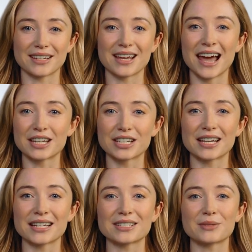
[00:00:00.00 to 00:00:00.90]
Caching
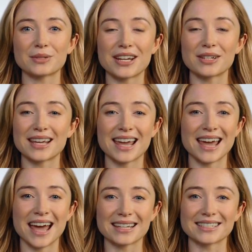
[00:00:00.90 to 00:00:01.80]
can speed up data
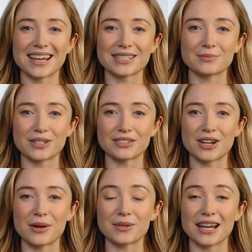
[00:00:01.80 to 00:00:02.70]
access, but if
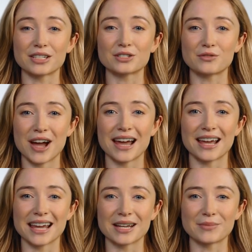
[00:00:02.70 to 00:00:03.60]
not managed right,
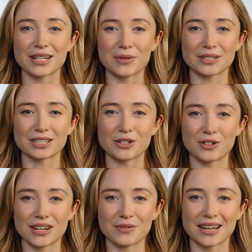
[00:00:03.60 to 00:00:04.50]
it can become a
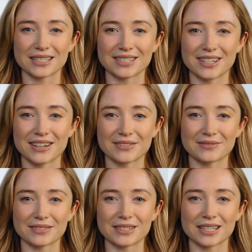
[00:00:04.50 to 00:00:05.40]
security risk.
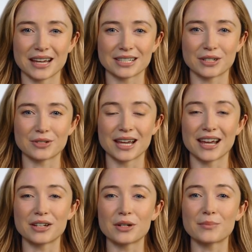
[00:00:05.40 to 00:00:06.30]
Sensitive
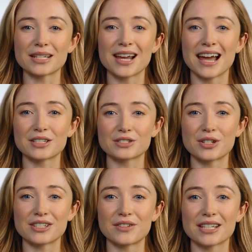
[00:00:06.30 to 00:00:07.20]
data could be cached
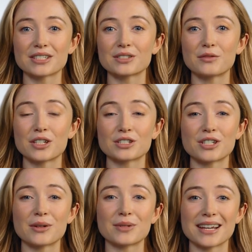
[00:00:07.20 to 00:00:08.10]
on devices where it
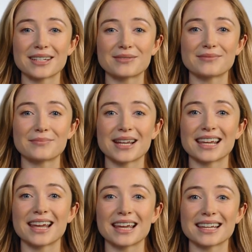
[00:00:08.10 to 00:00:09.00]
shouldn't be,
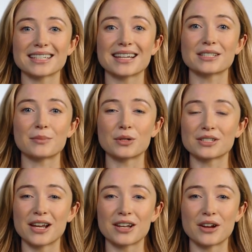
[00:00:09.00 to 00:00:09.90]
making it accessible
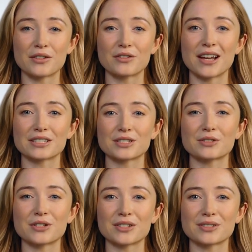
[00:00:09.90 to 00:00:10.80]
to unauthorized
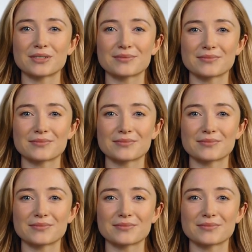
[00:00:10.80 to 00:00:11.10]
users.